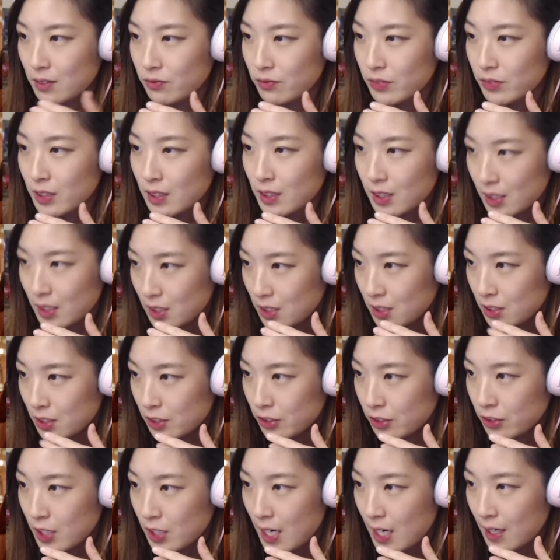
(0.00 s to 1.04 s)
really
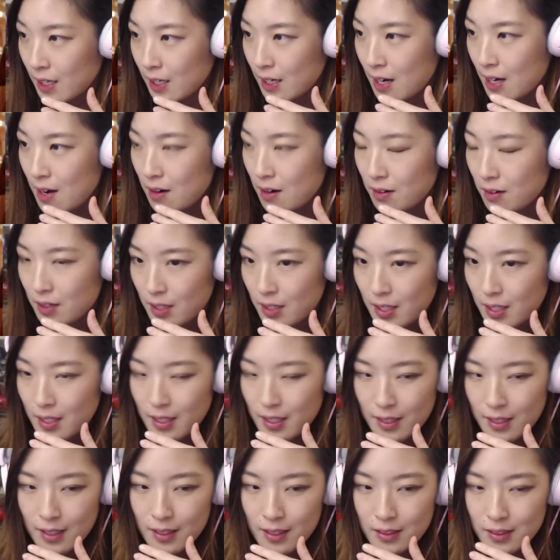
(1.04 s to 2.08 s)
check it out
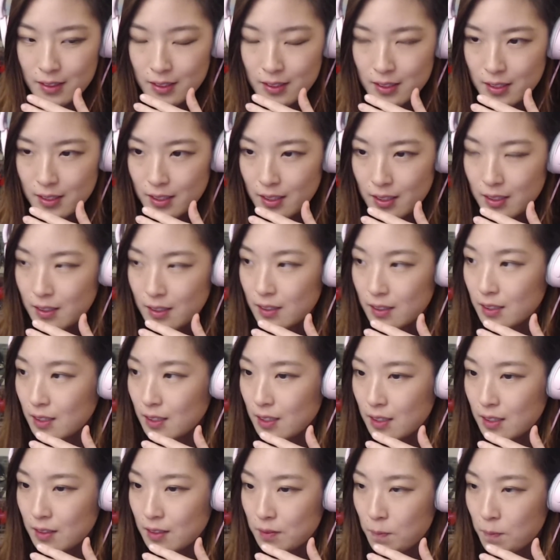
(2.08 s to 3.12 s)
and see.
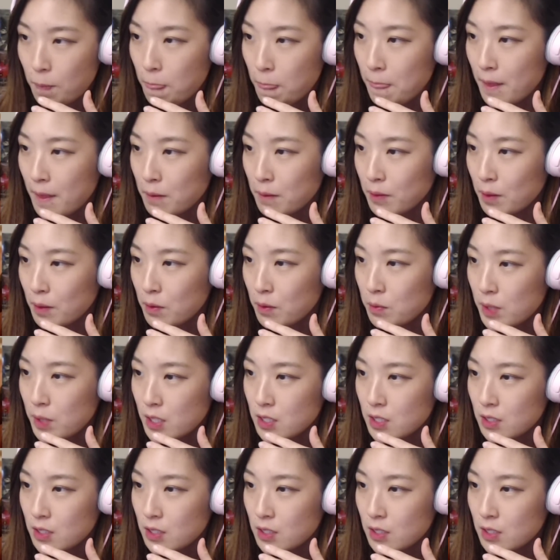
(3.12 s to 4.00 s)
And let me make sure